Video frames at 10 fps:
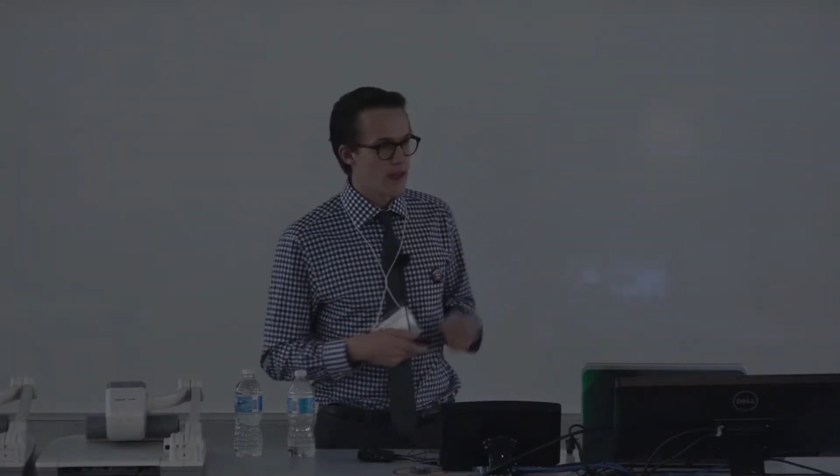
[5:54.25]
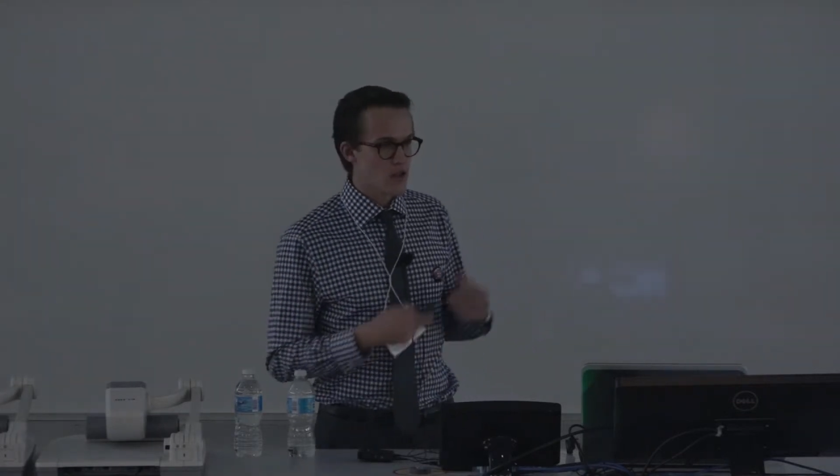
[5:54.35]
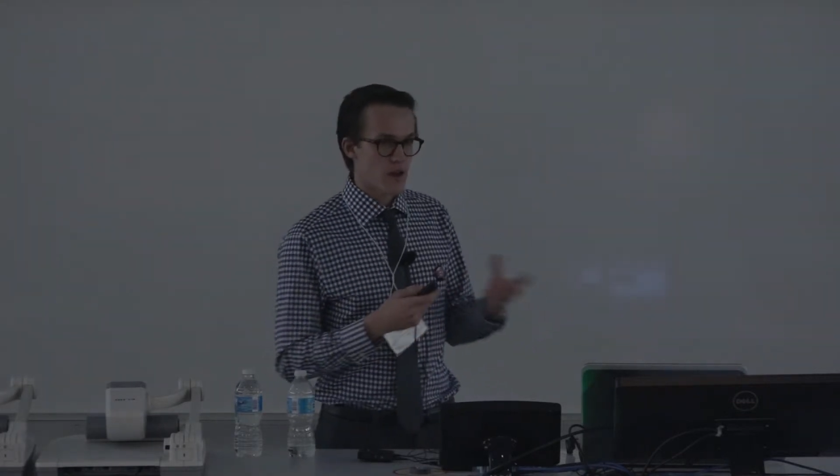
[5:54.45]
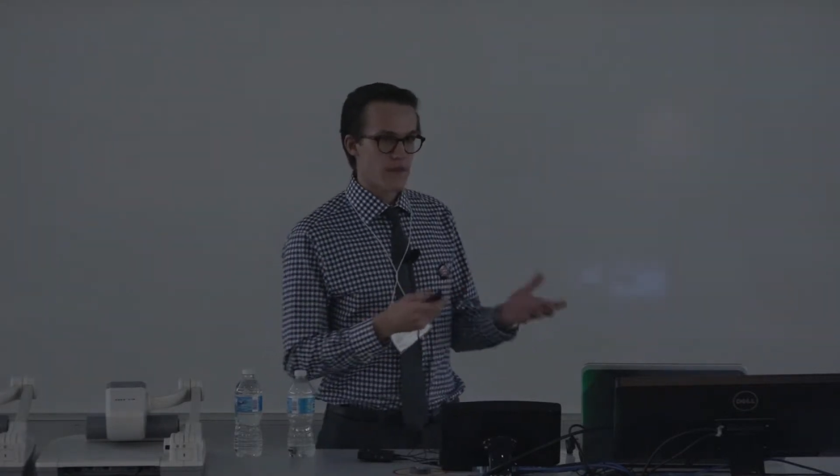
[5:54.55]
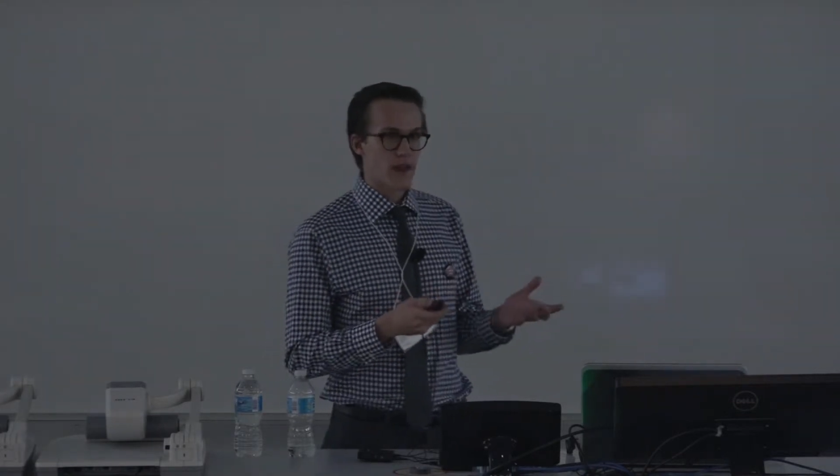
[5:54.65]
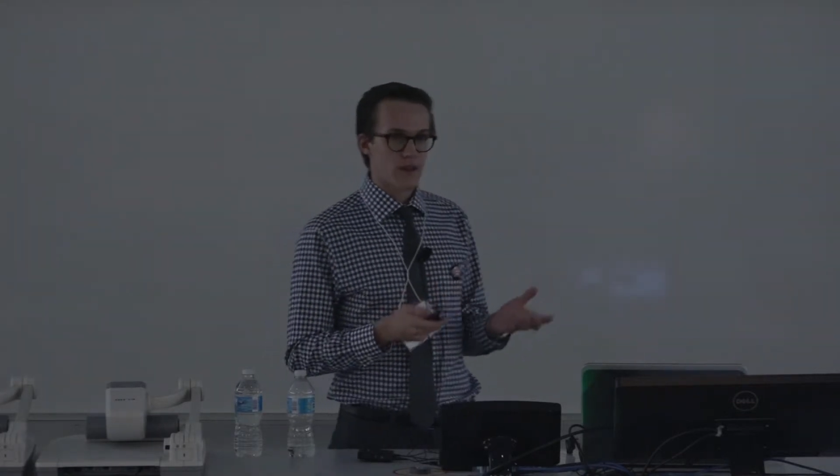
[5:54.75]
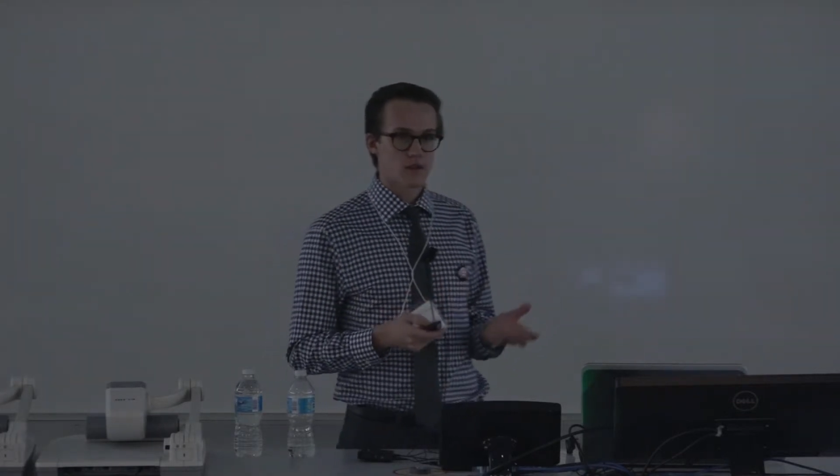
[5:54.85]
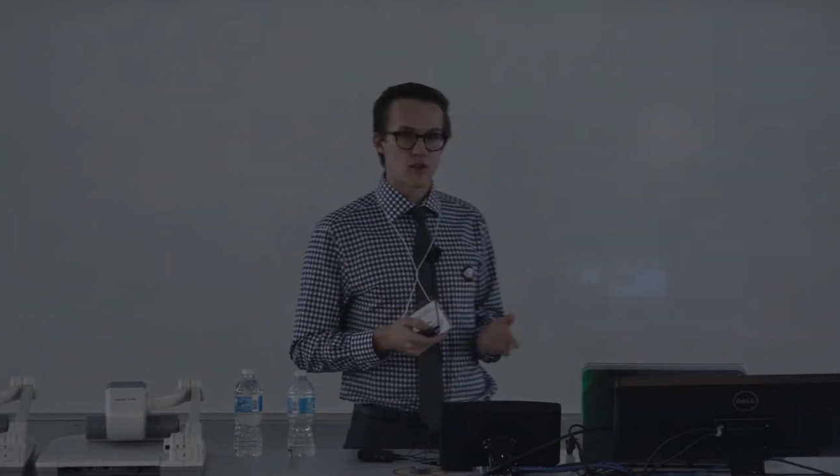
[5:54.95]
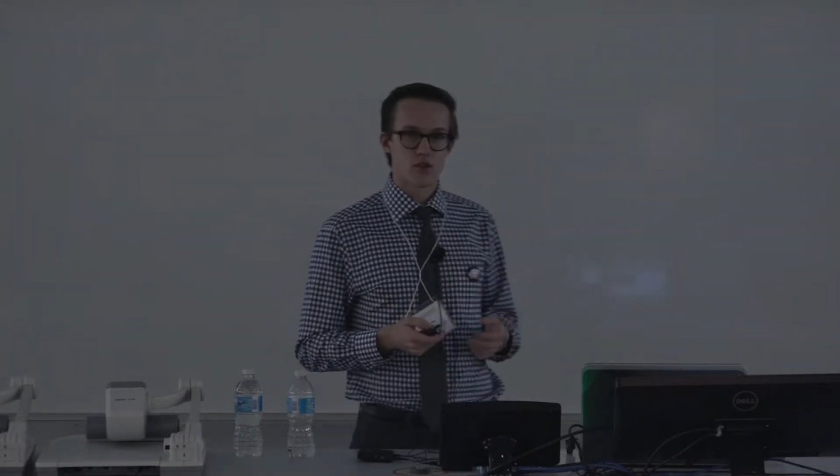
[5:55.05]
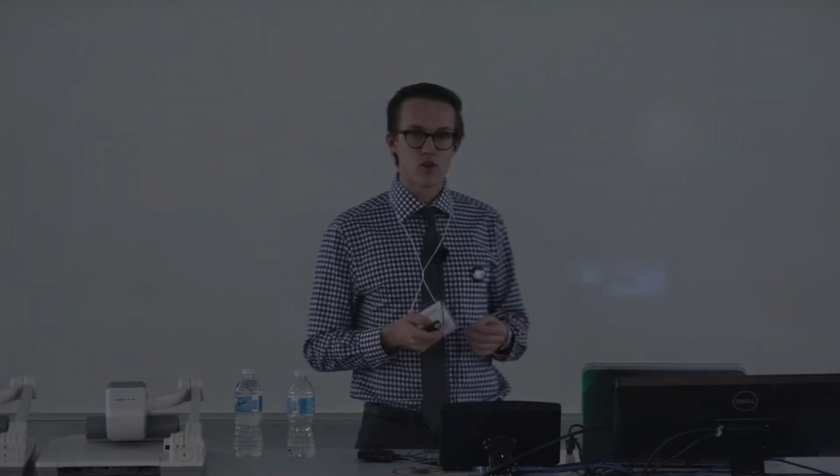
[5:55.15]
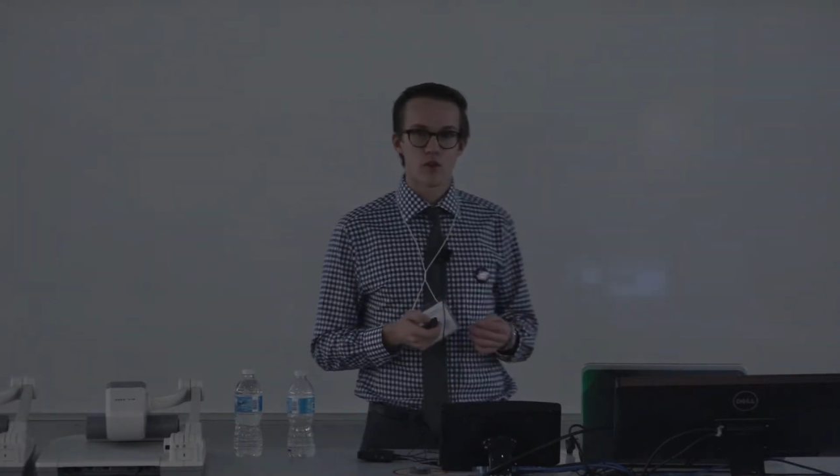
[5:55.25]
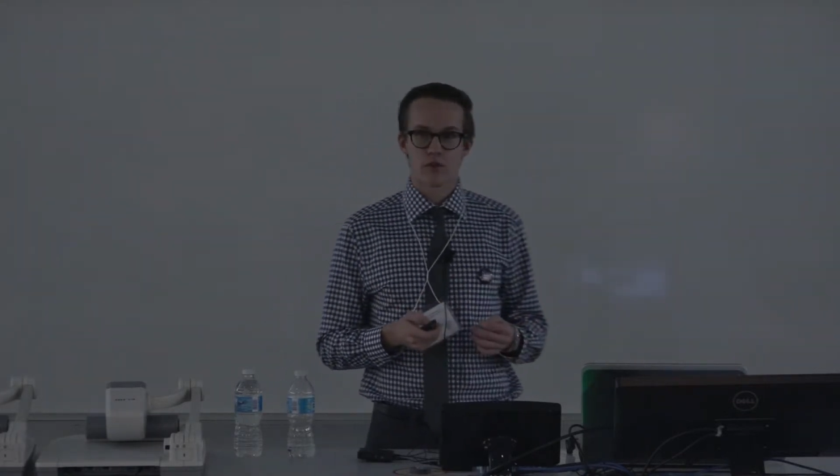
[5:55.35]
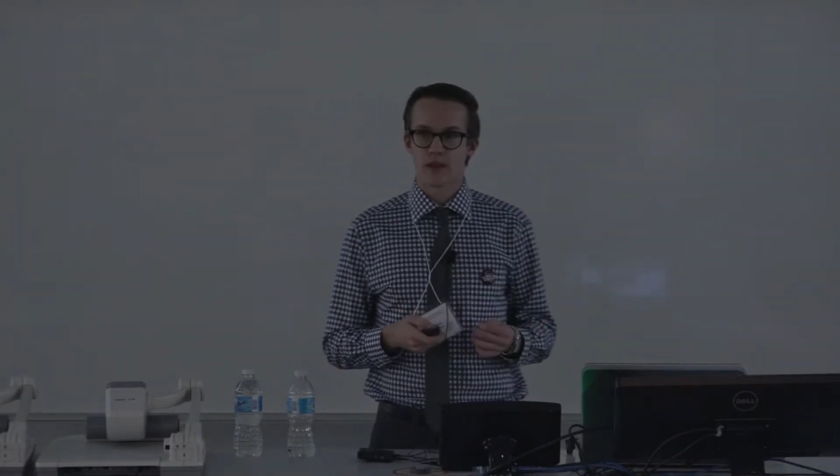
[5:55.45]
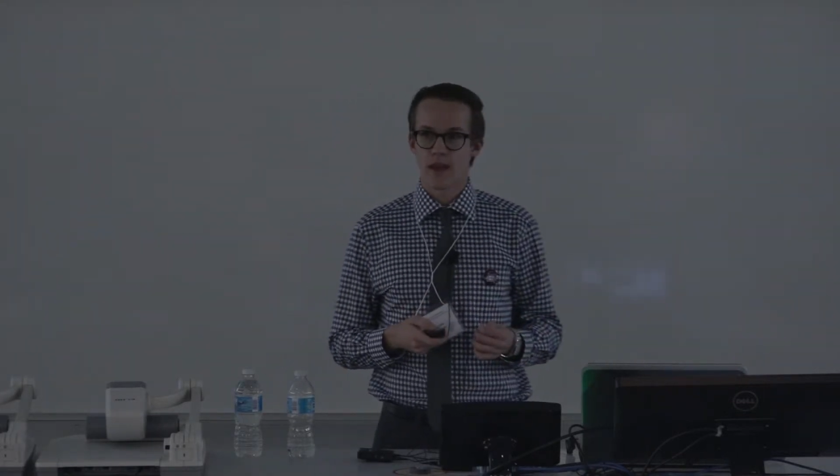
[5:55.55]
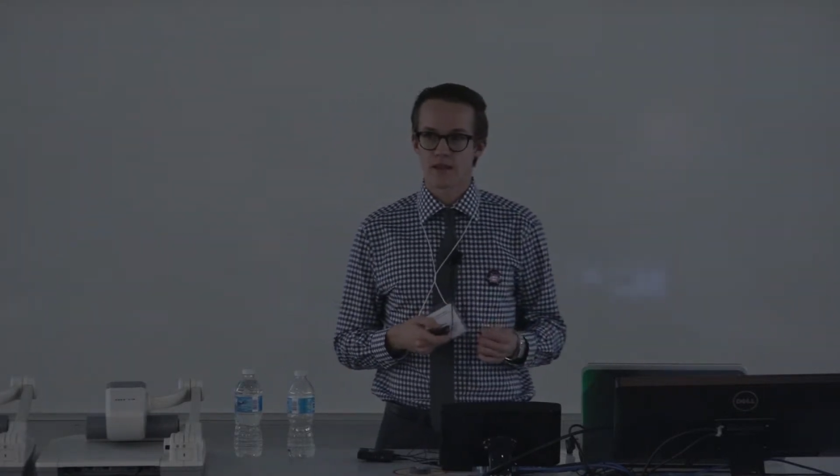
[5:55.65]
HFE Exon 2,
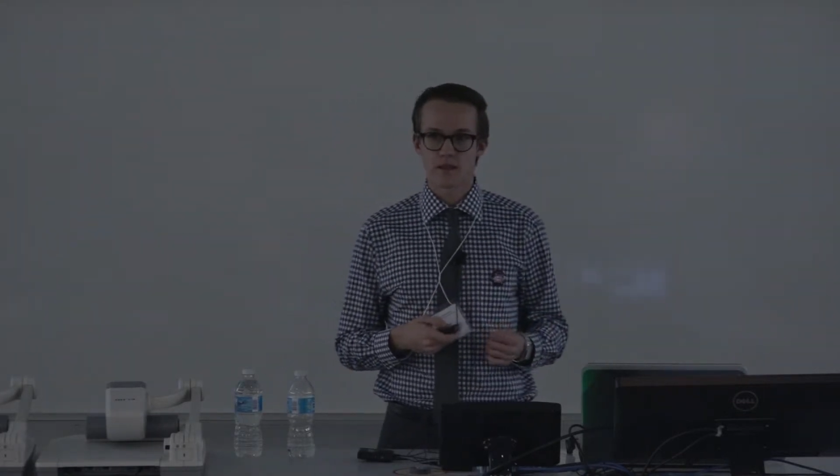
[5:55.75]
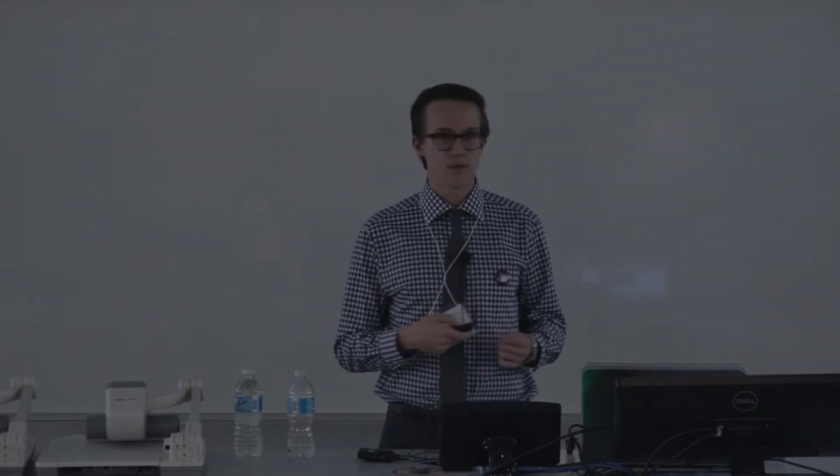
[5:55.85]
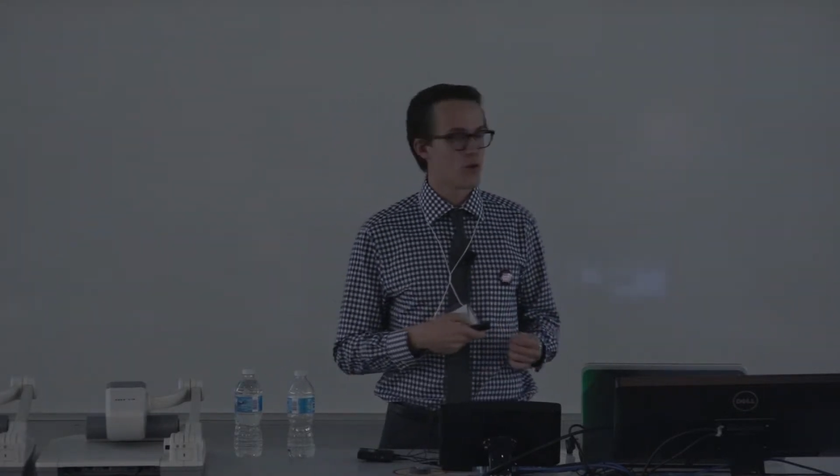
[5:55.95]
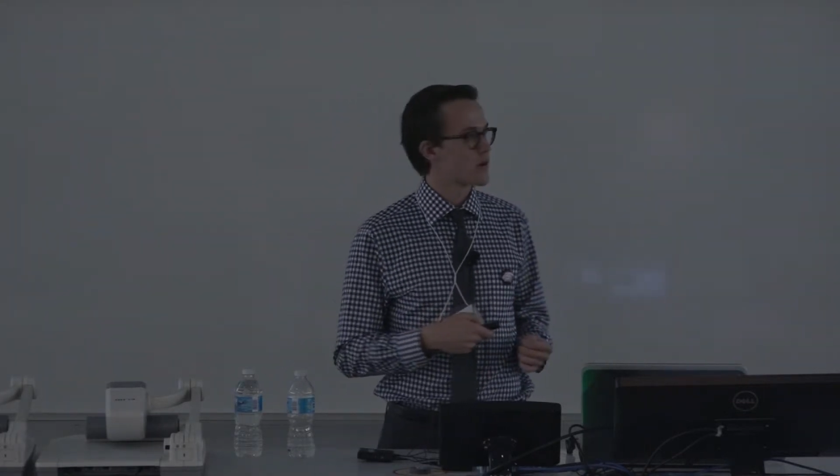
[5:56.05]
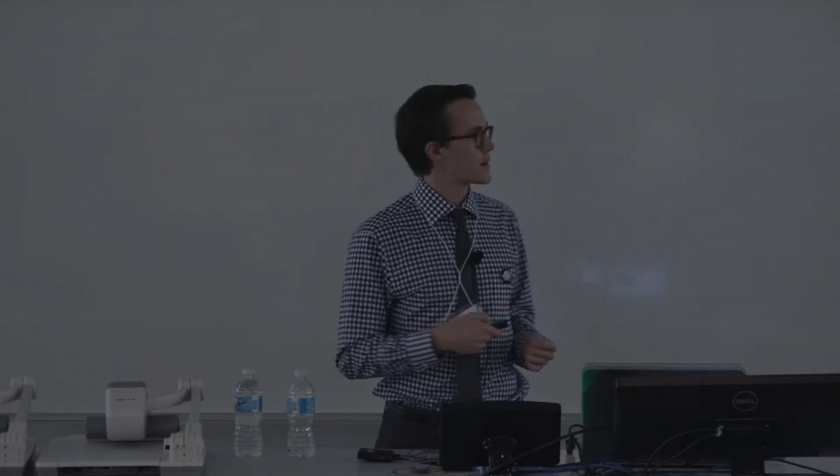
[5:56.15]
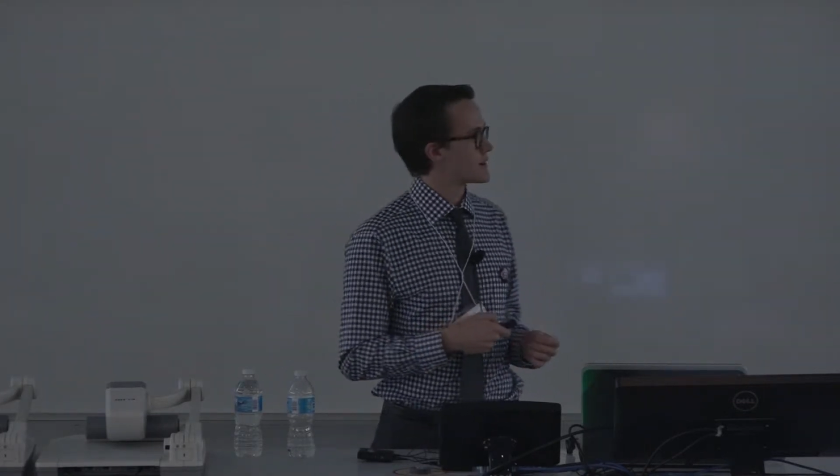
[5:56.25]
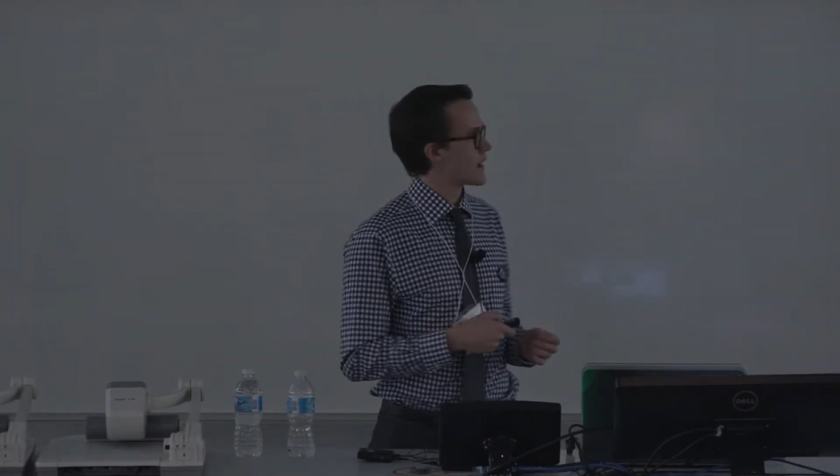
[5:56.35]
which we tested for, is